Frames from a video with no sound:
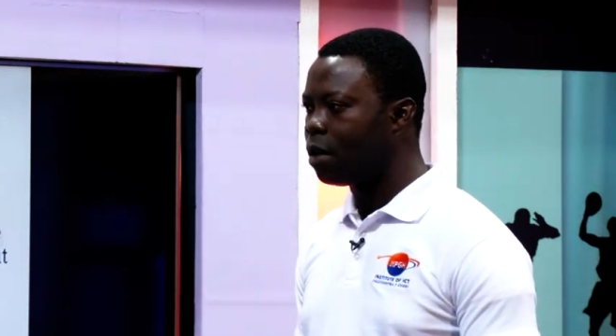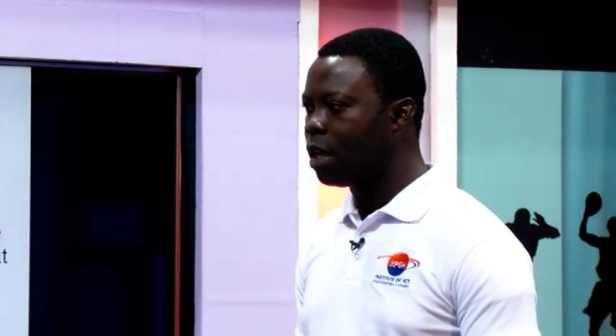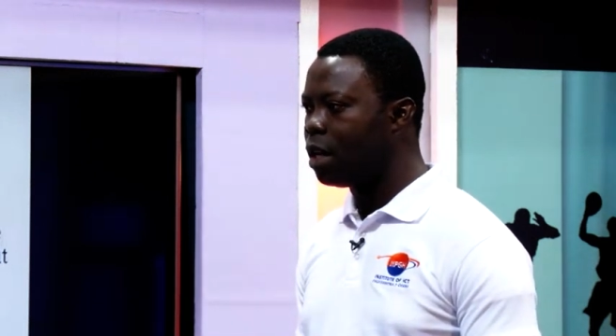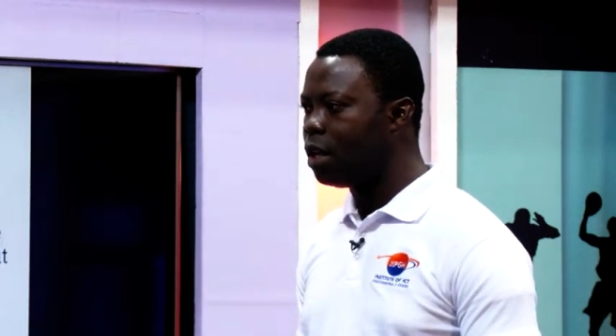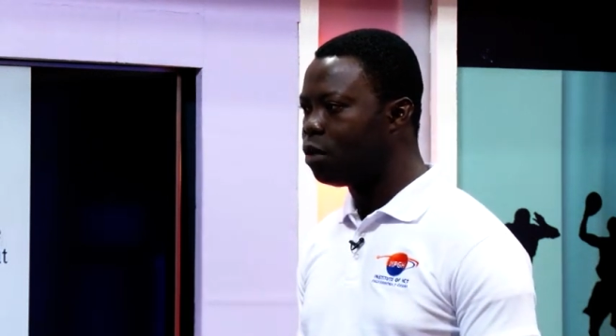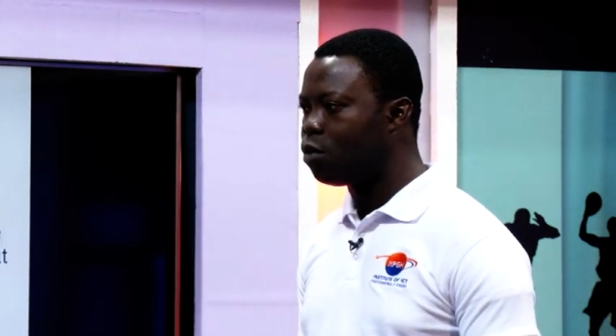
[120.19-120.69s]

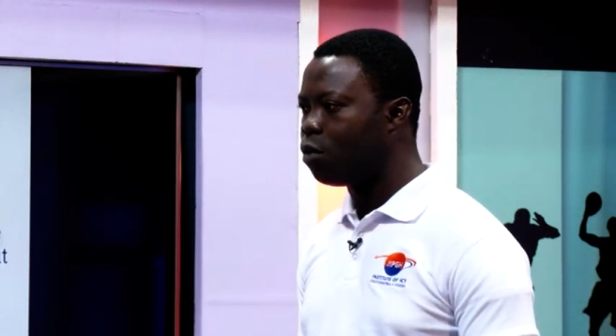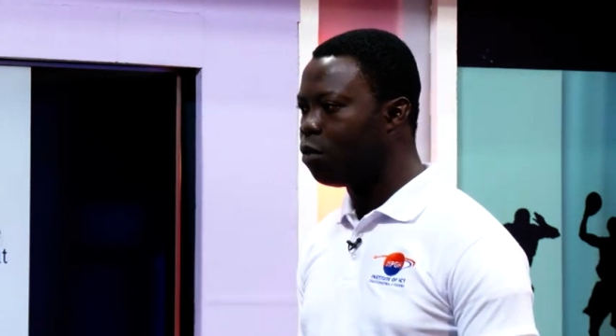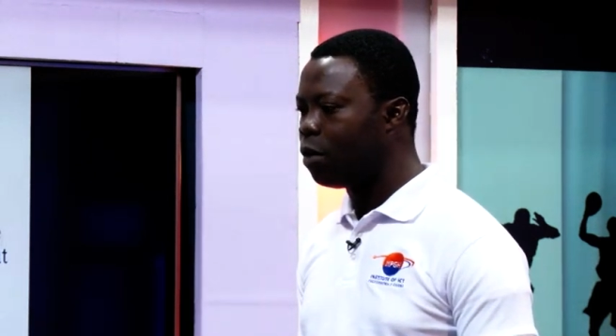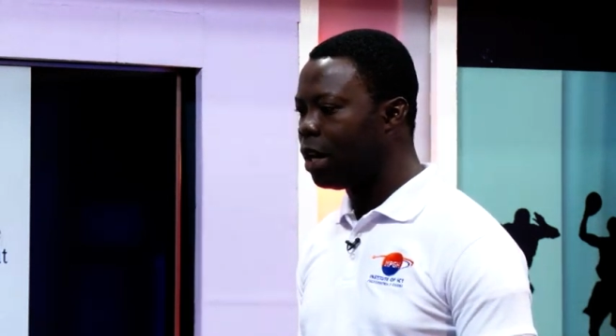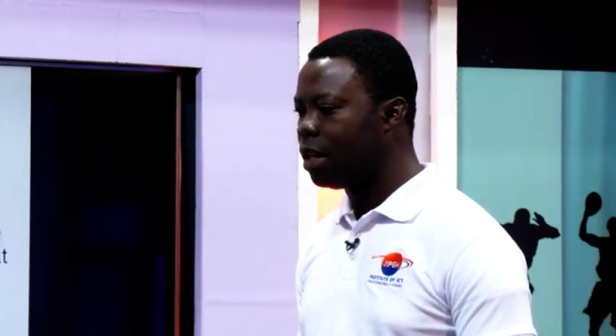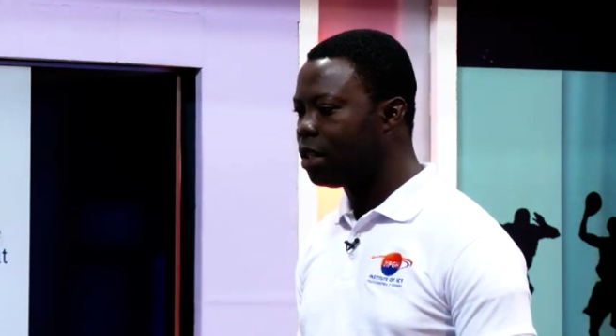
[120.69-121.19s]
They need to
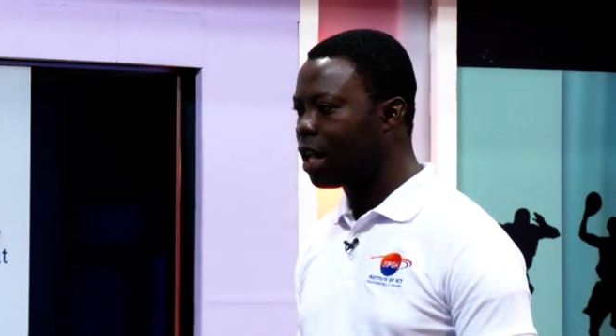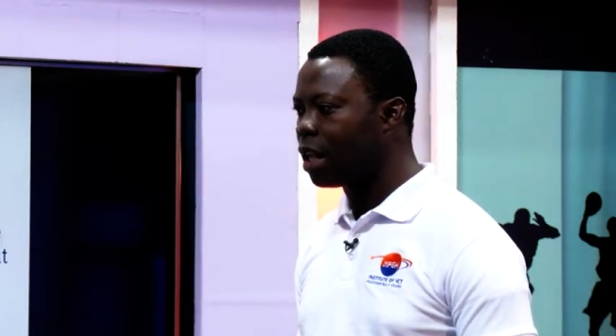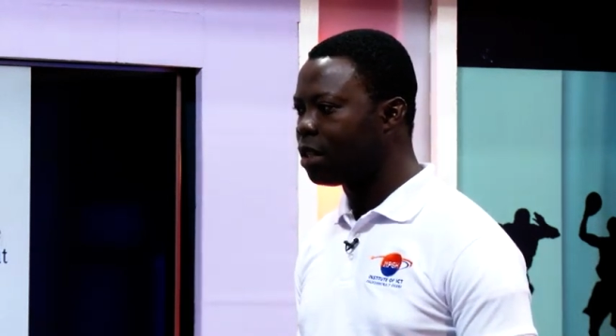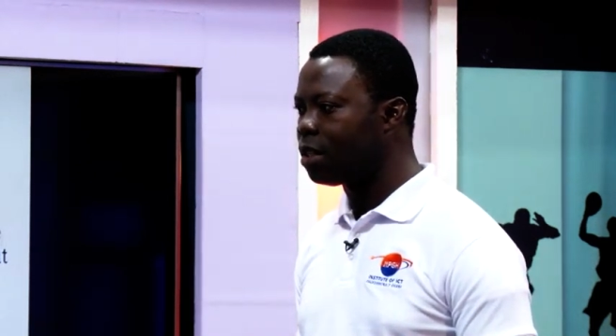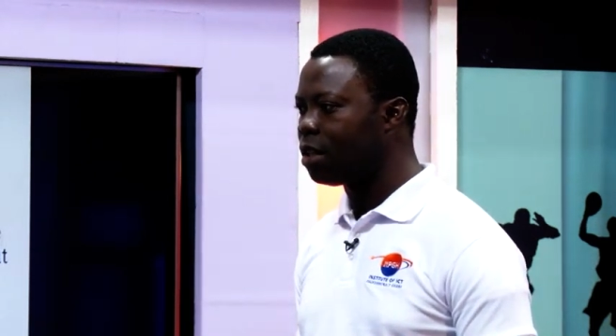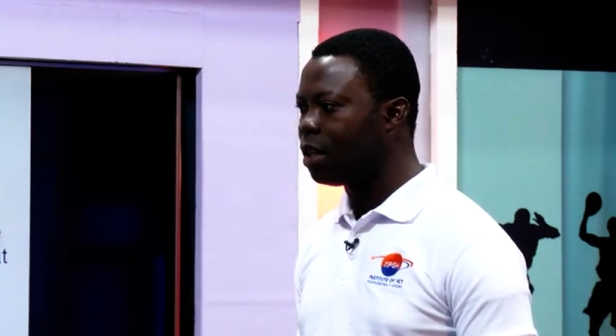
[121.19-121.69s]
really
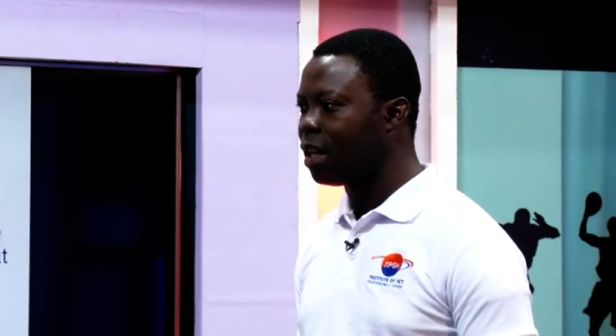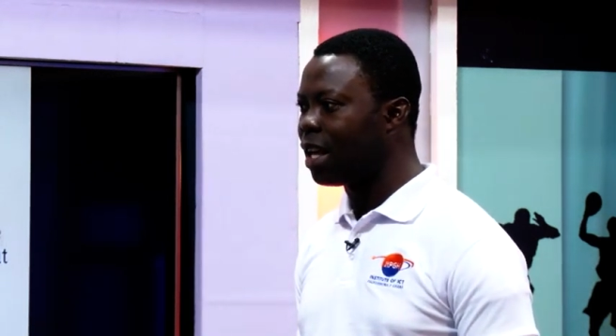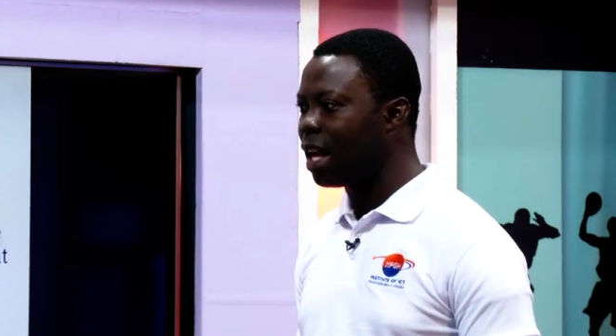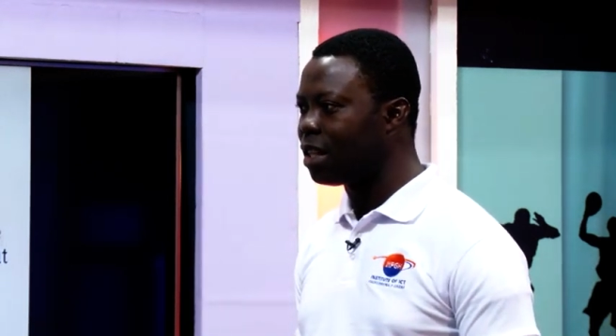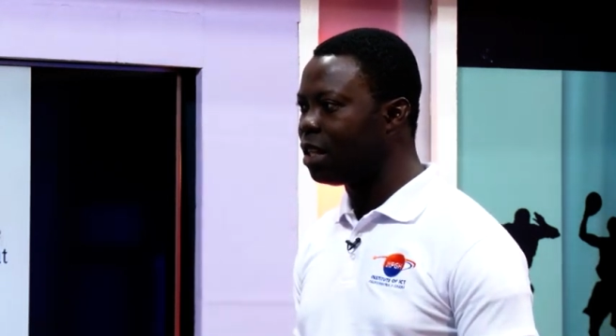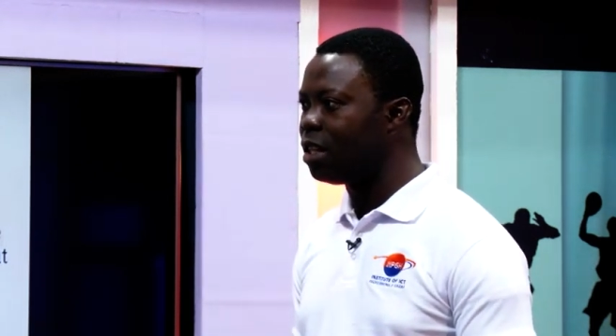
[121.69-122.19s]
start
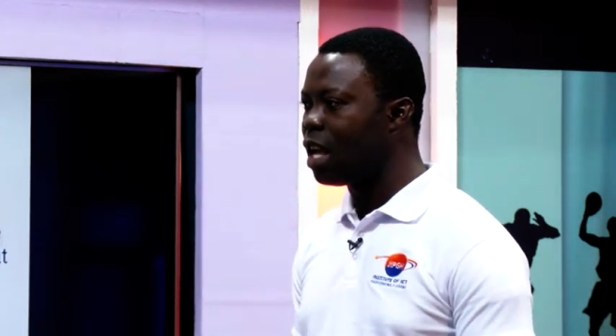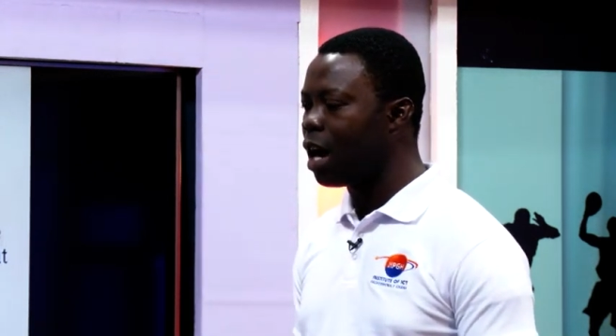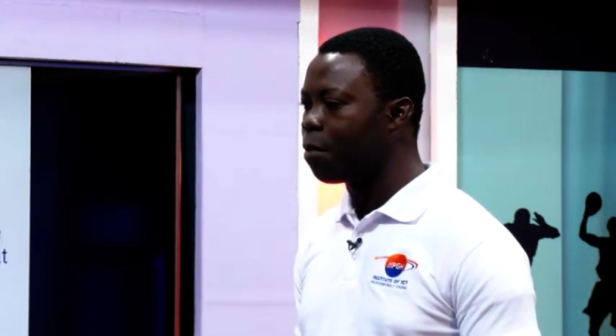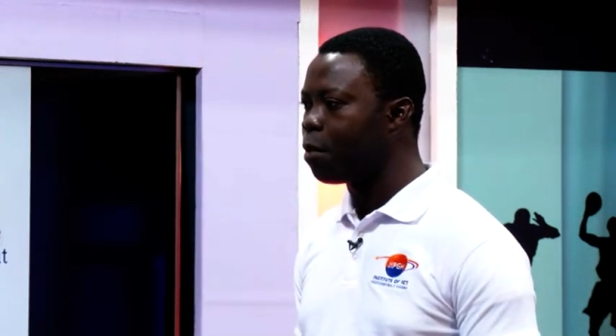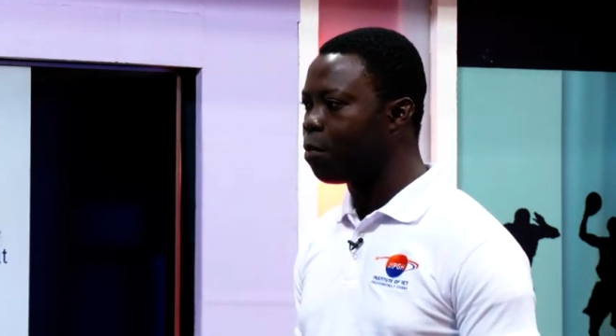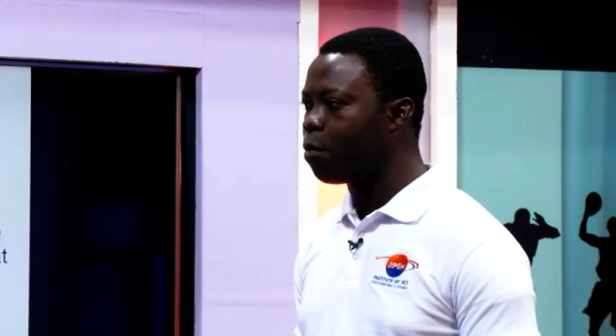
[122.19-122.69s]
getting young